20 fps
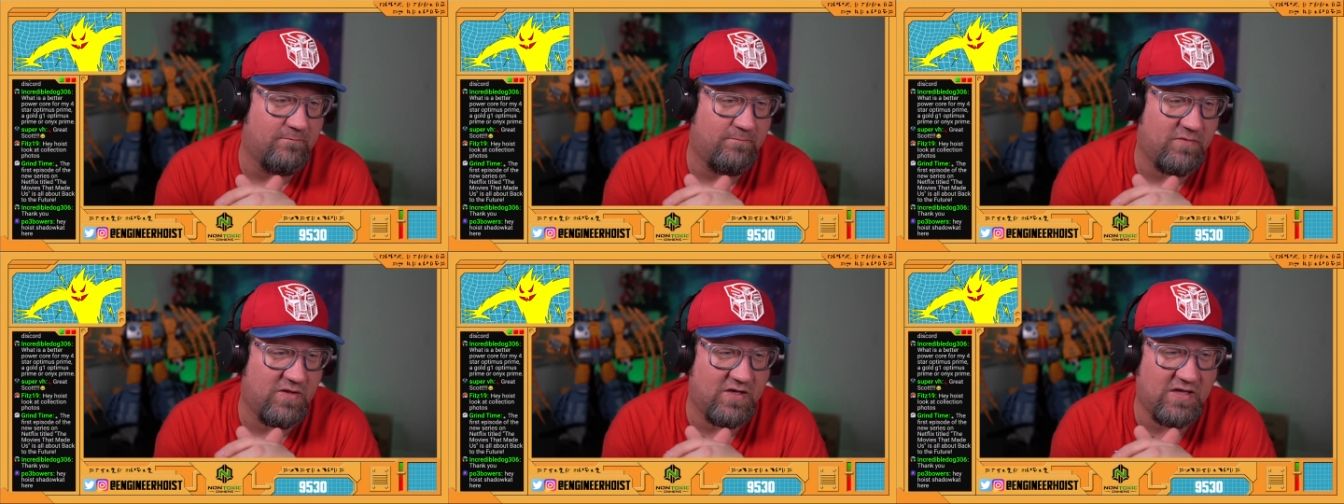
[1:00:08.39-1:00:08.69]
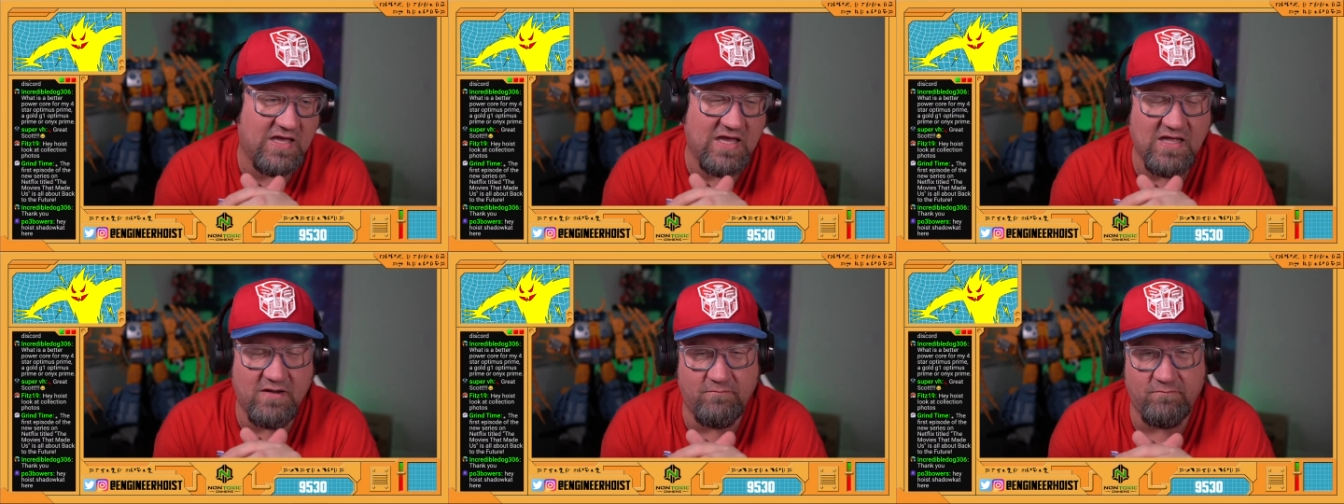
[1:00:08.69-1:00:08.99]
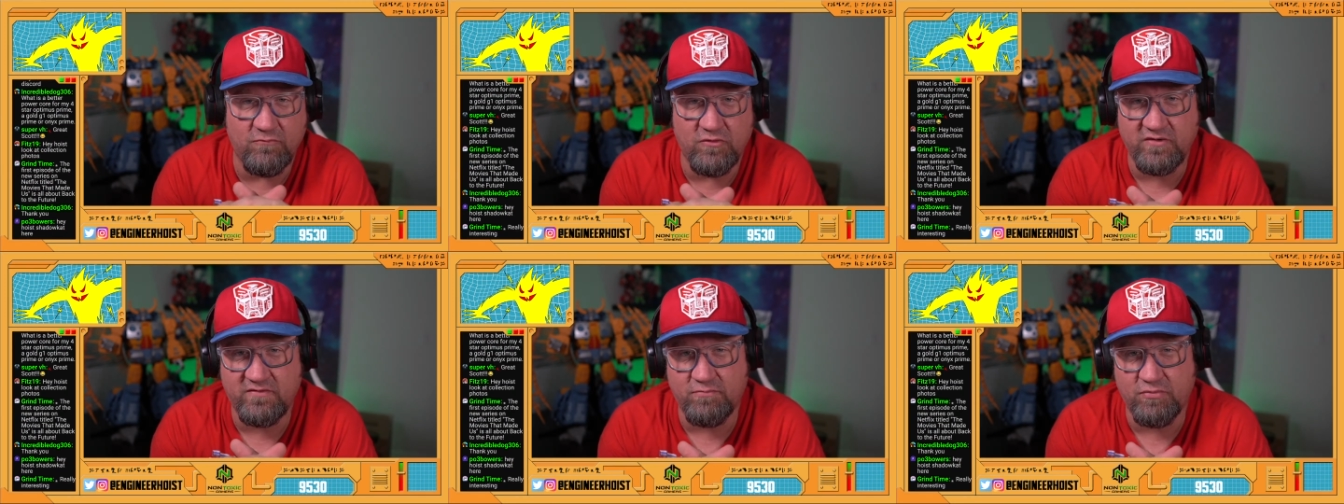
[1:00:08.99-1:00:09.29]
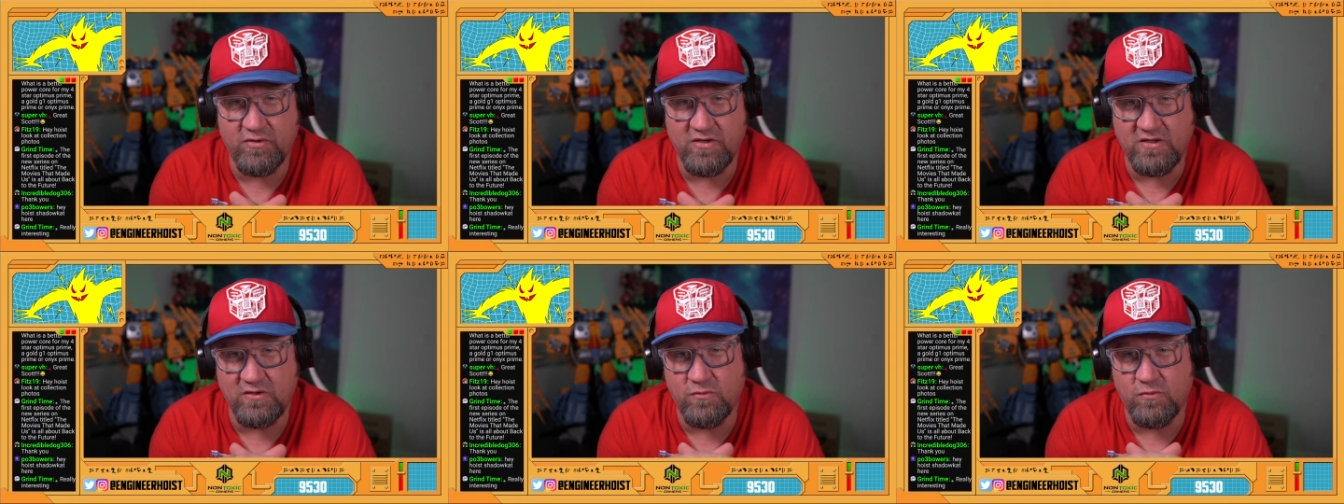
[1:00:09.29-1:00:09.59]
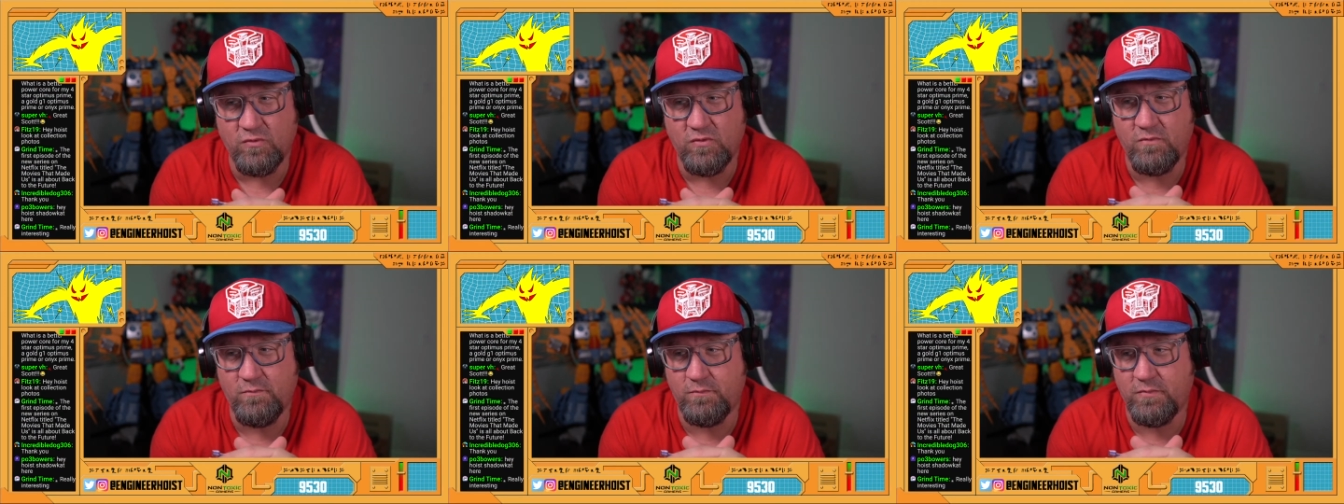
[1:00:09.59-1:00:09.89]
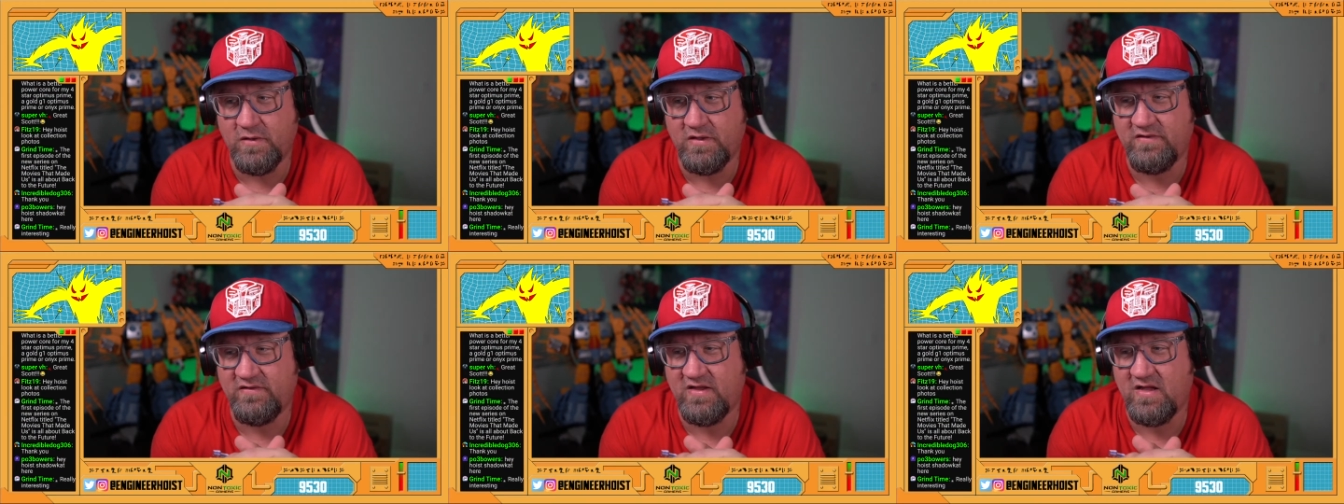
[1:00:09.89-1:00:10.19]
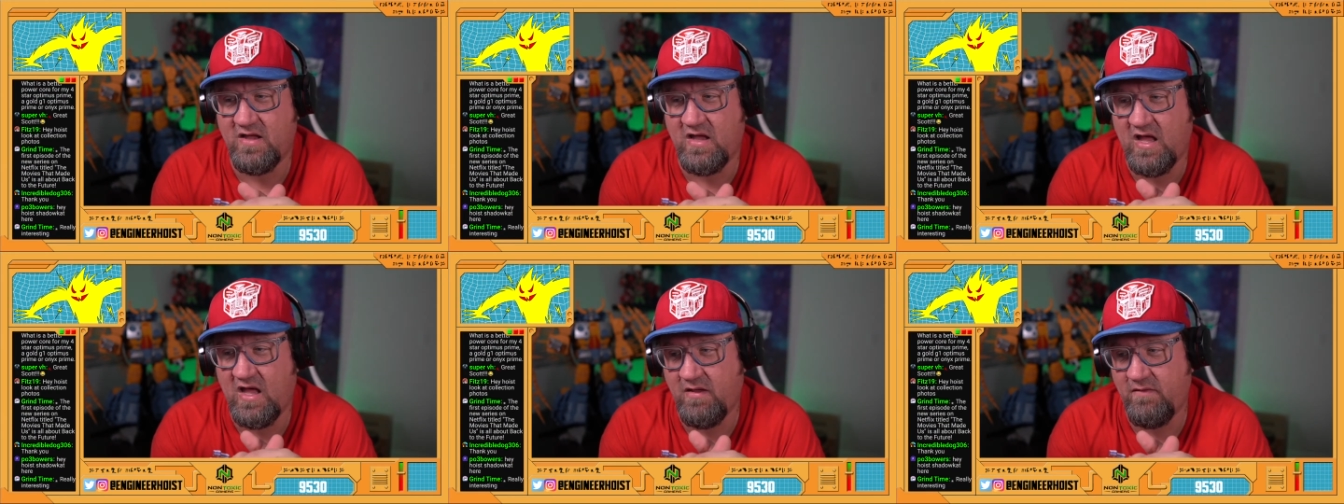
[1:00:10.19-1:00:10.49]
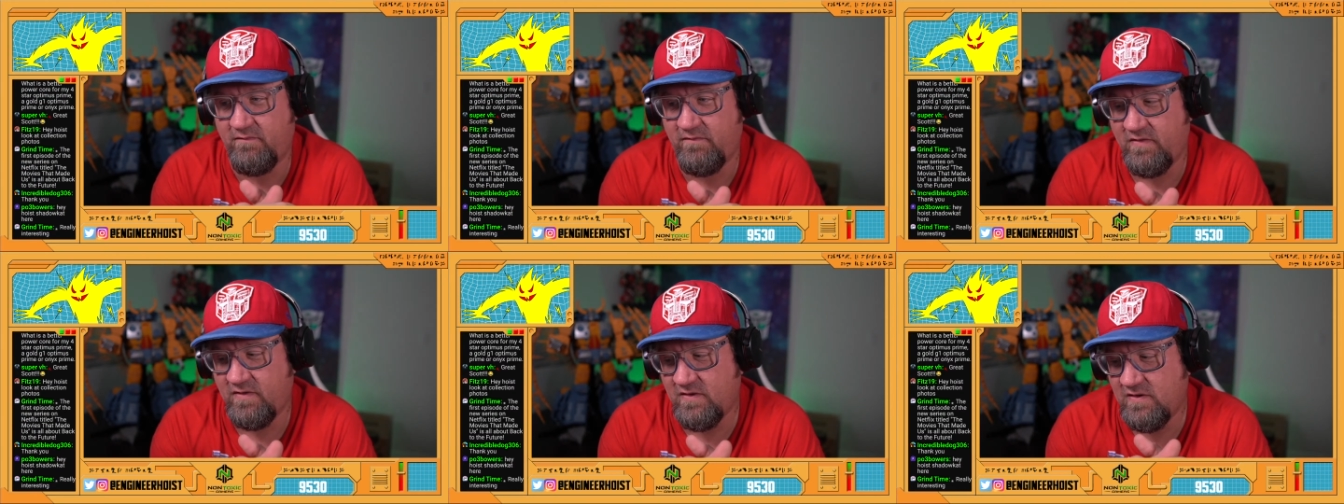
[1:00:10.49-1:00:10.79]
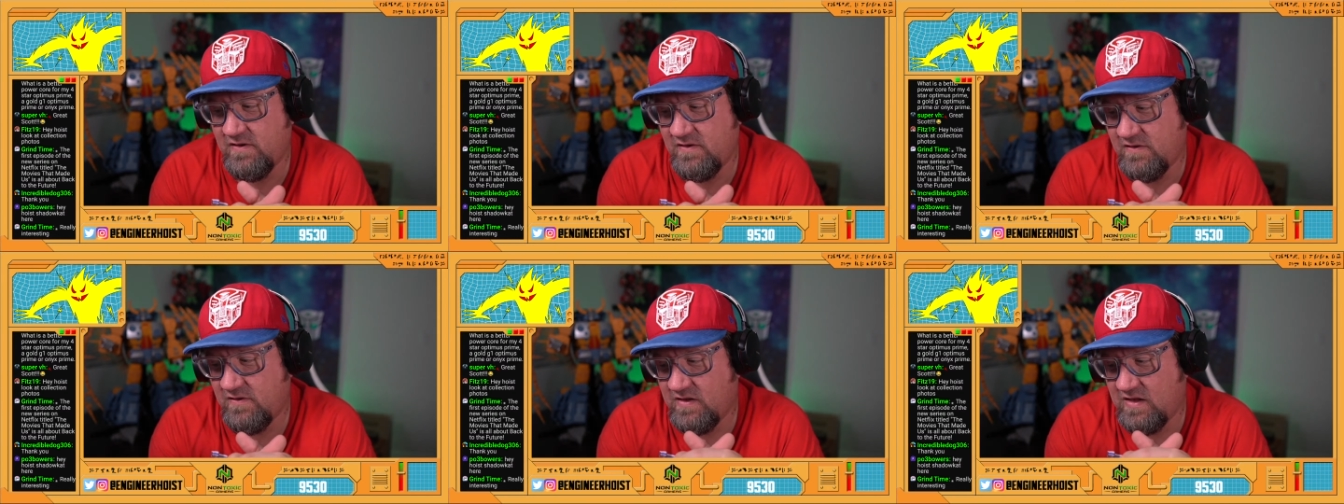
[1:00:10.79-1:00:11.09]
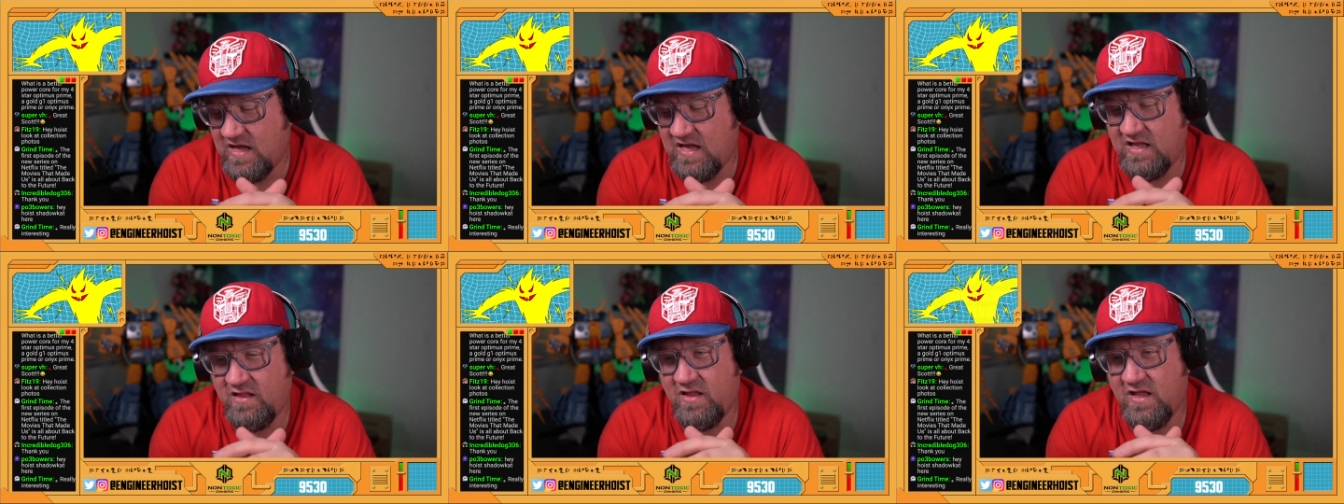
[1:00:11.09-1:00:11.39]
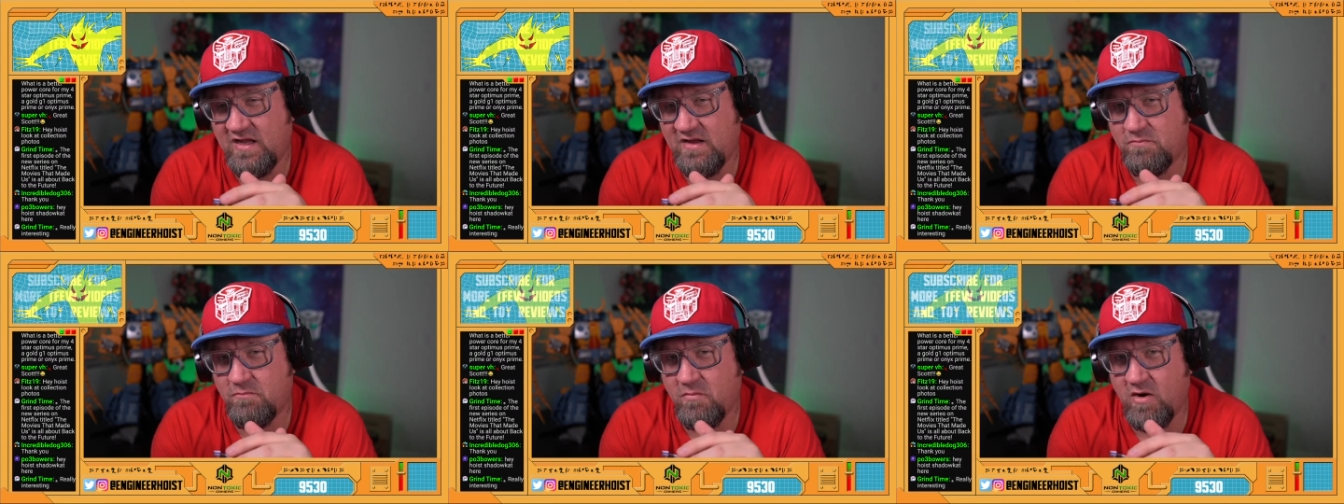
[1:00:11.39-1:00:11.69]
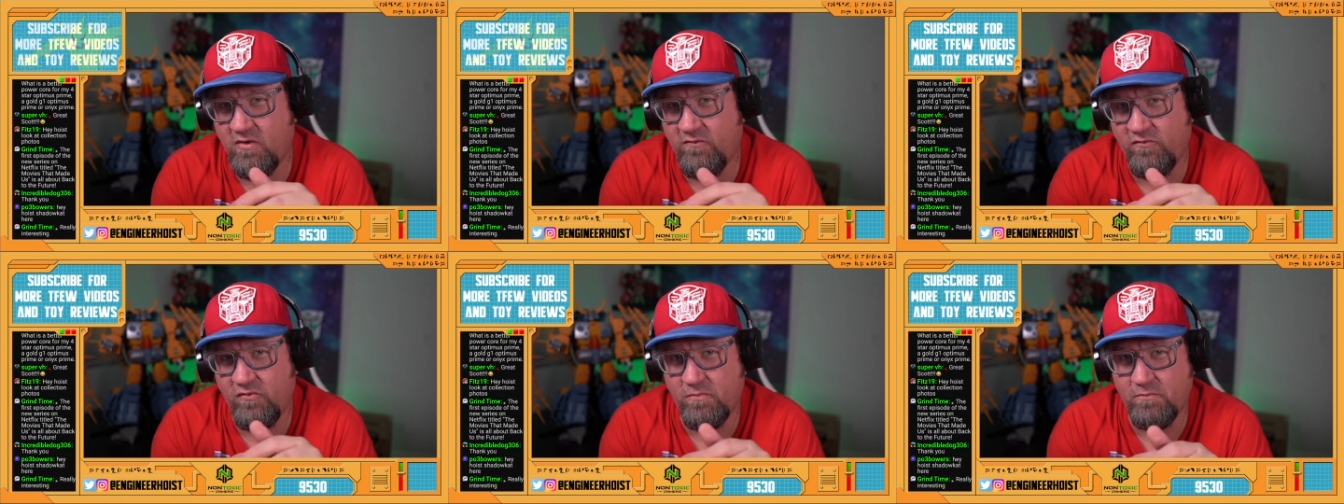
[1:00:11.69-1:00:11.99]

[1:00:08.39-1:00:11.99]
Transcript: Again, looked pretty cool, but I like Marvel,